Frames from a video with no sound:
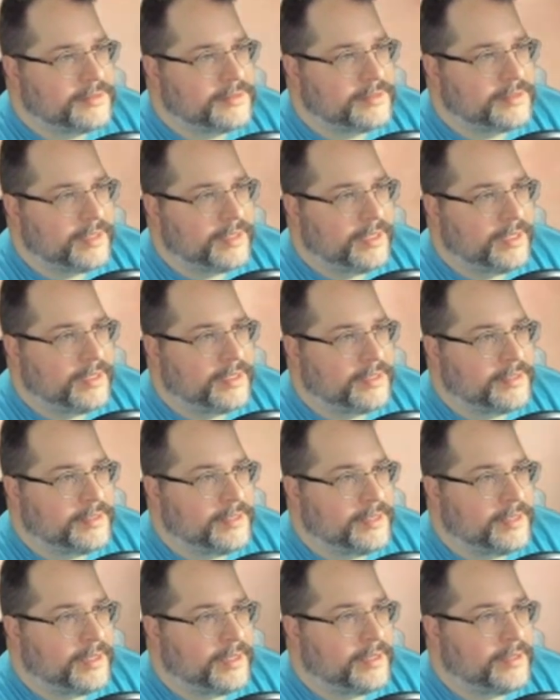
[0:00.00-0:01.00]

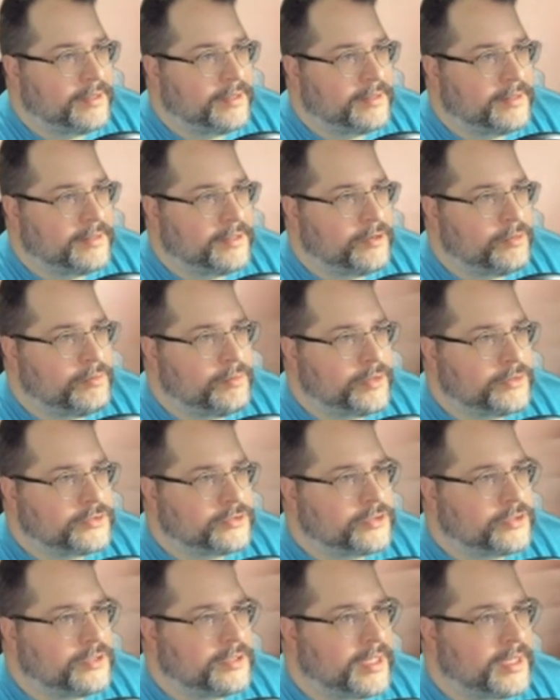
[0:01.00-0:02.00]
And,
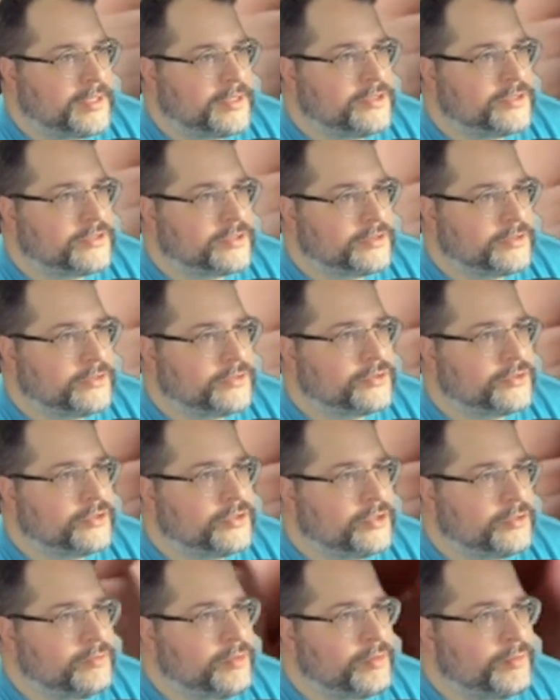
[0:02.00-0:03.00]
mostly those are
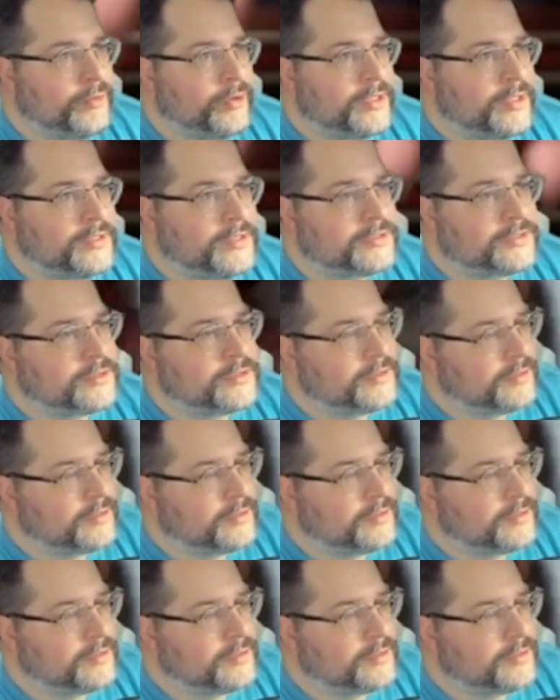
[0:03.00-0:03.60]
good memories.